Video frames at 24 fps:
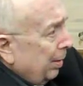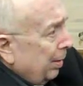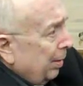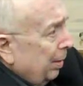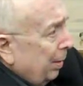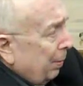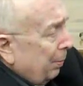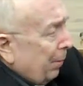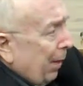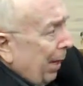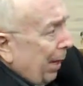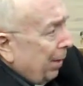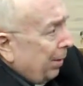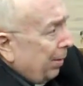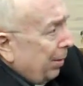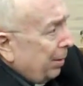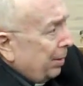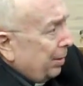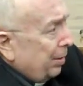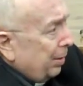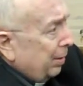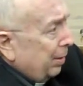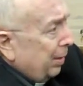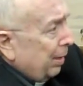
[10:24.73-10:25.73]
the
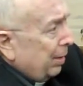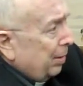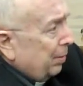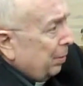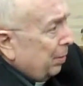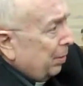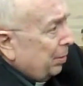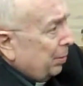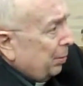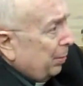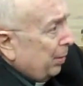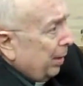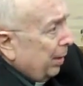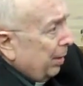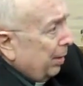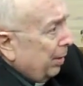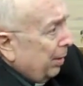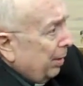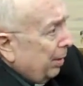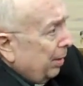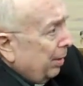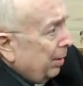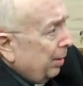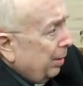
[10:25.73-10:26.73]
parish, that's much
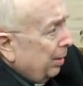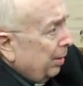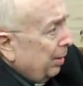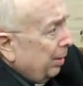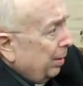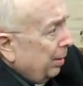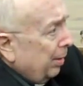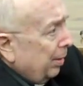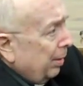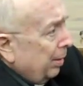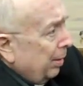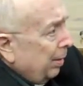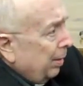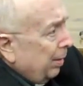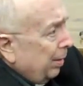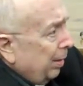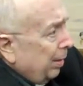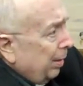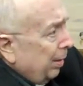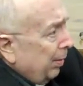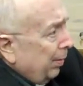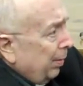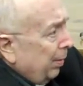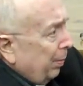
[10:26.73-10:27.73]
better.
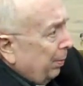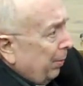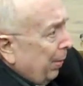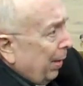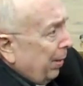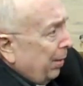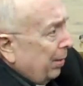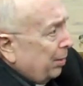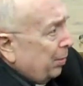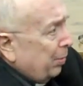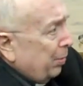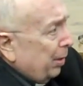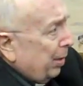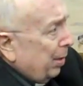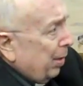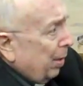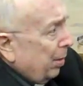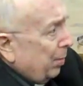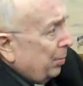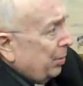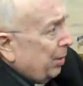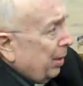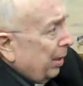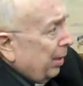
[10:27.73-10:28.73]
When the parish
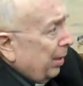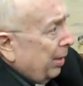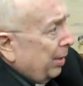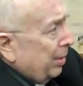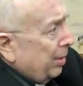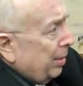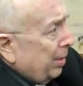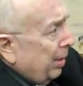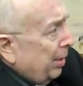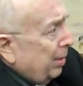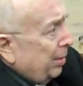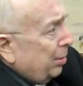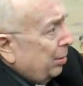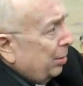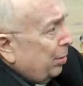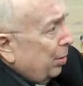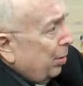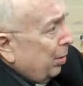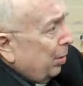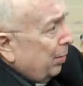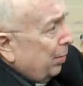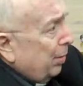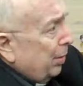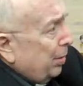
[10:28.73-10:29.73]
becomes an extension
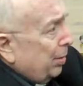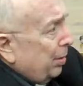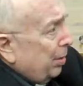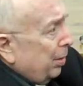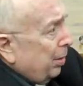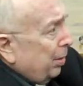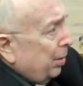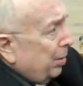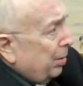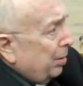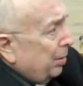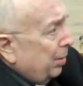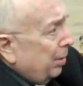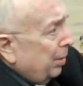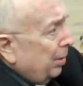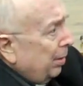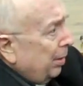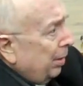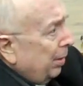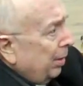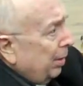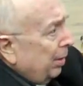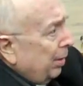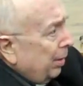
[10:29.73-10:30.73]
of the church,
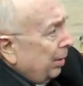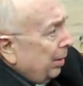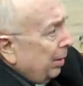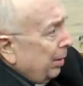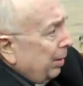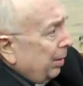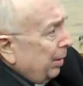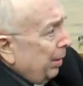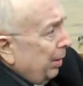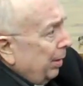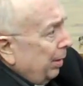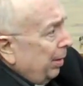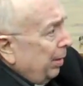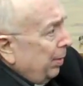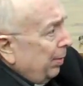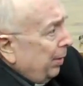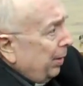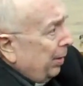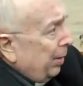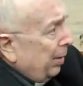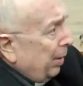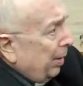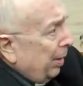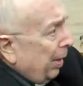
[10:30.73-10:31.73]
then
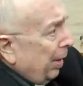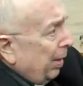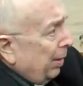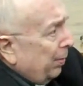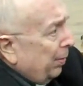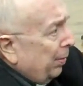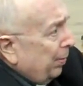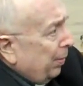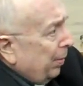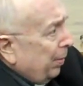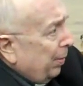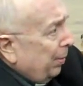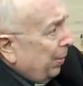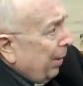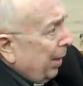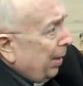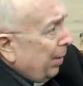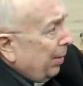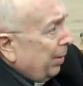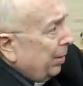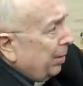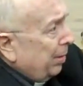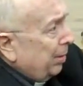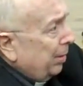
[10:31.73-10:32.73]
living the life of the
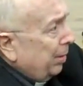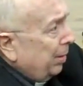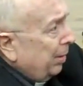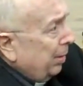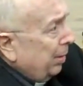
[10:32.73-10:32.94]
parish